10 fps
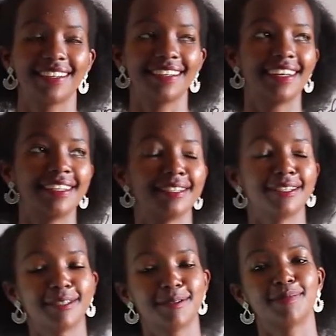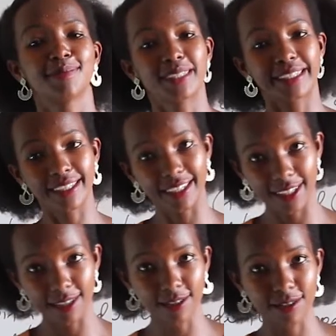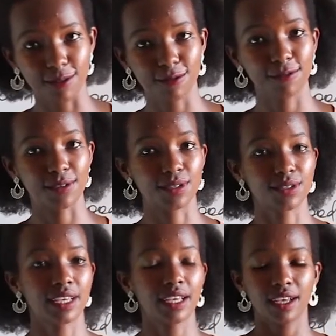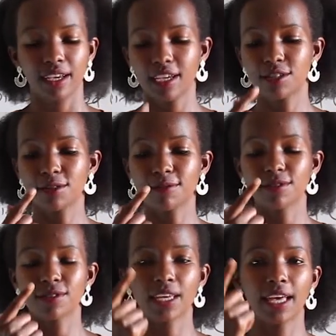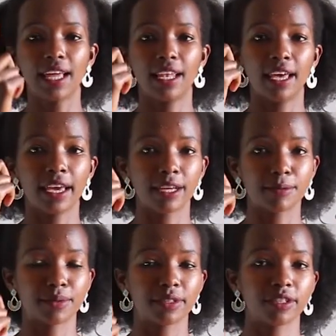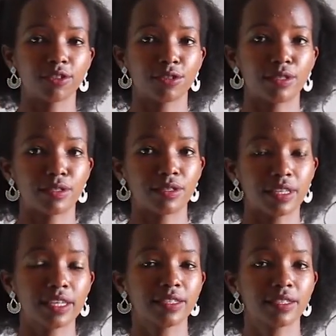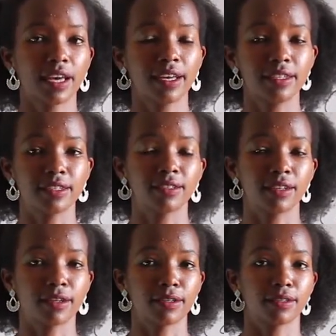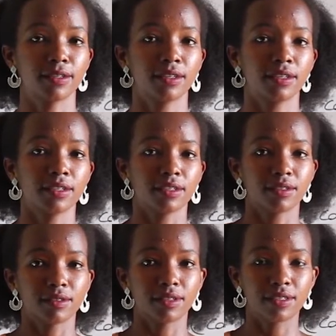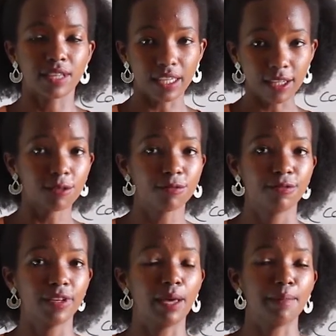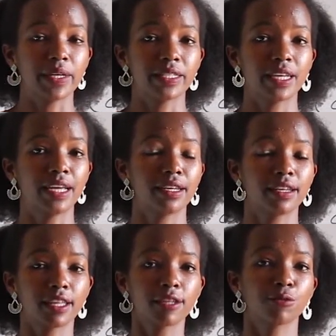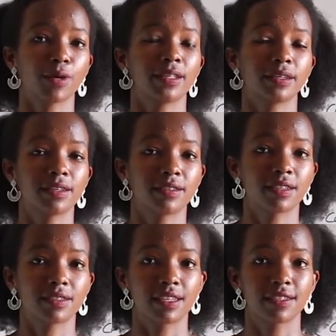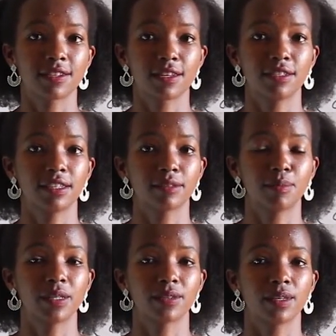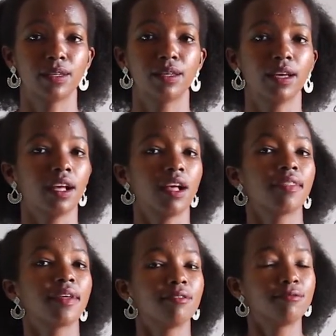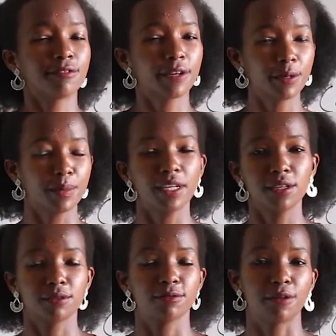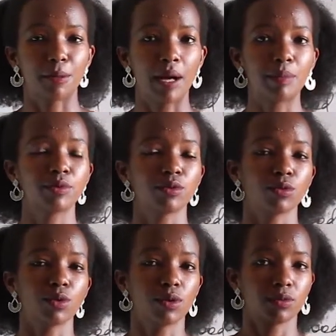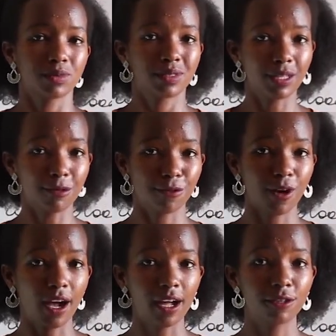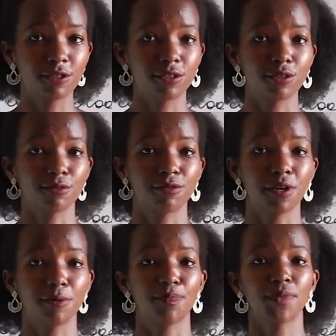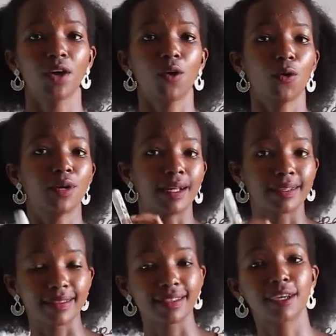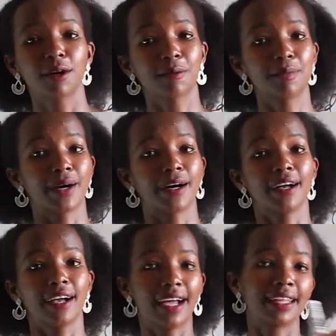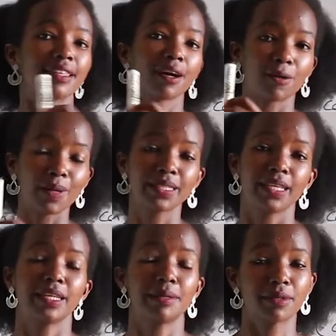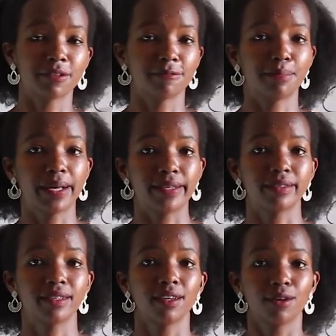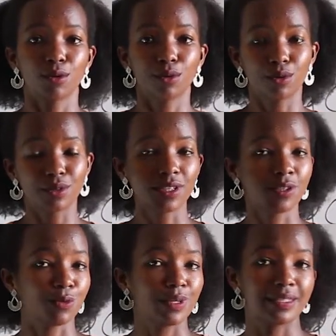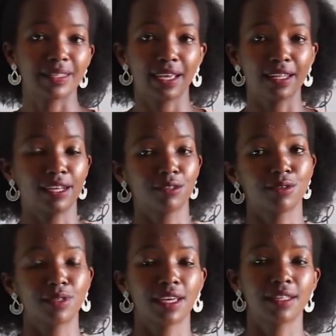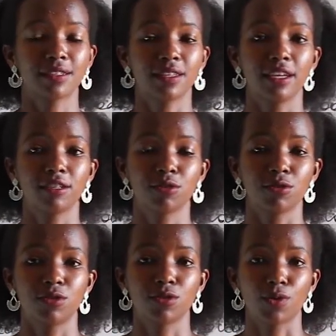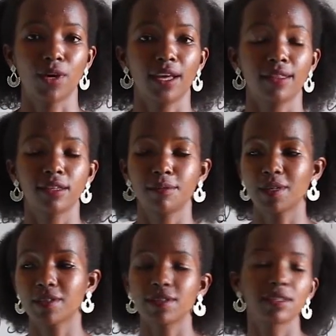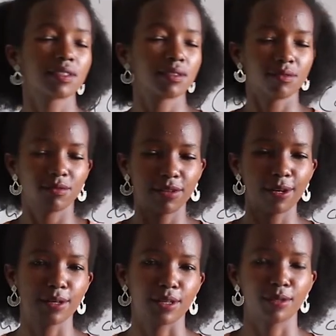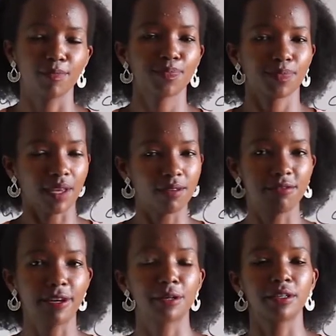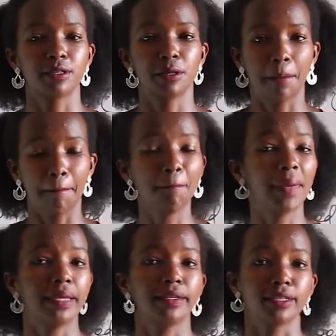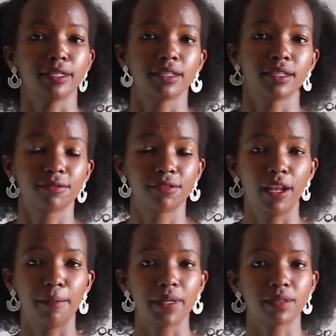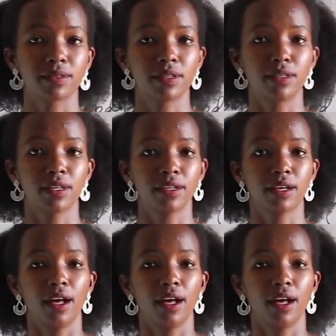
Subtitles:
and gills of fish, each of those hair-like projections inside it is a gill filament, and that's where the gaseous exchange takes place. And there are very many of them, up to several hundreds of them on a single bar, and there are quite a number of bars on just one side and on the other side too. So that makes it very, very many filaments, and that